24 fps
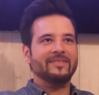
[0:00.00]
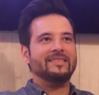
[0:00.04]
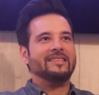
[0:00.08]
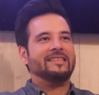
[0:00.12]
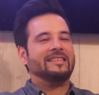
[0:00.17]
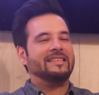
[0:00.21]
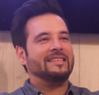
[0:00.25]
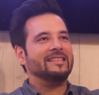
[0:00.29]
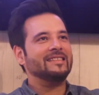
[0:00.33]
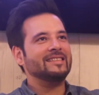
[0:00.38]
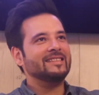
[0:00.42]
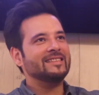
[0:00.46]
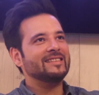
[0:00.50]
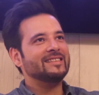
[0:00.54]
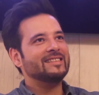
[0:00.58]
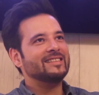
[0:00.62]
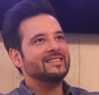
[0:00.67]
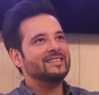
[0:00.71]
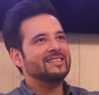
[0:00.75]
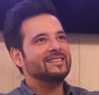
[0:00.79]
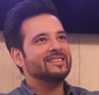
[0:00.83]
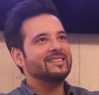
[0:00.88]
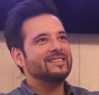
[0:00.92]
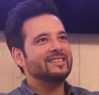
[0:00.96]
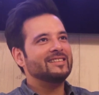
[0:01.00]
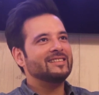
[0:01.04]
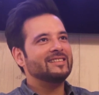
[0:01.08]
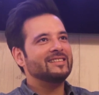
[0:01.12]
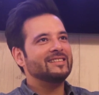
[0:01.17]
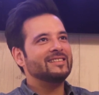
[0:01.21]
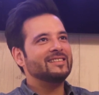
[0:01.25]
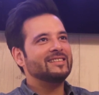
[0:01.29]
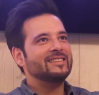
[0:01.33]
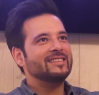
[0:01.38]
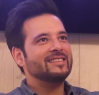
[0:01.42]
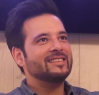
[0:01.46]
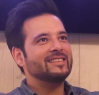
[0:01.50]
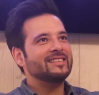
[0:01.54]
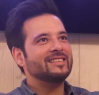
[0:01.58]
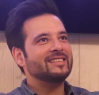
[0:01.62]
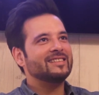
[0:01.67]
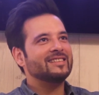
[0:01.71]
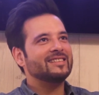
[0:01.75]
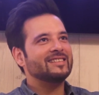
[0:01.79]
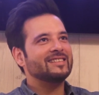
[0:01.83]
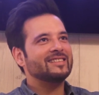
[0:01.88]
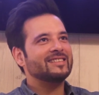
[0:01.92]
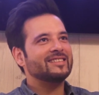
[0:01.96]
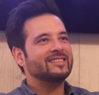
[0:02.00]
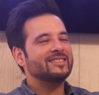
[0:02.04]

[no speech]